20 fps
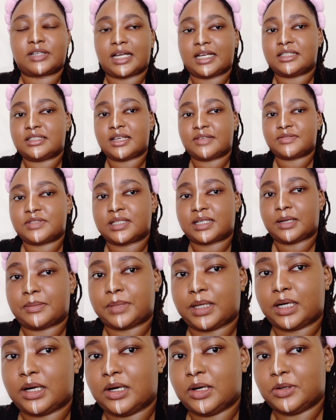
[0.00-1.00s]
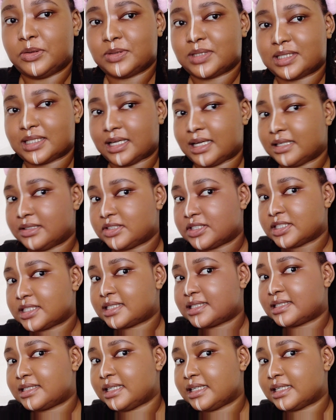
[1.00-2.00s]
Guys, you have to come closer and
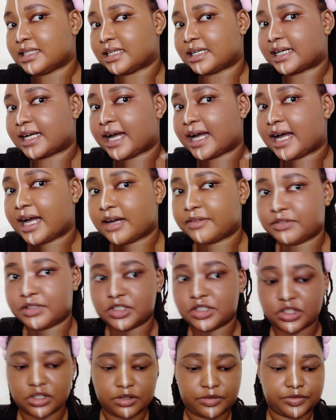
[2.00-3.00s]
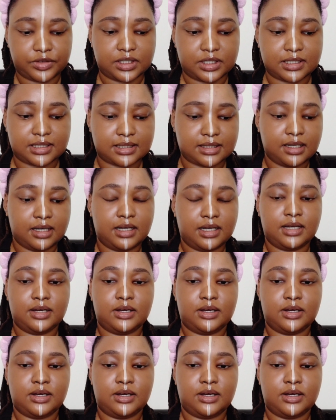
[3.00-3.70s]
just see the coverage of this.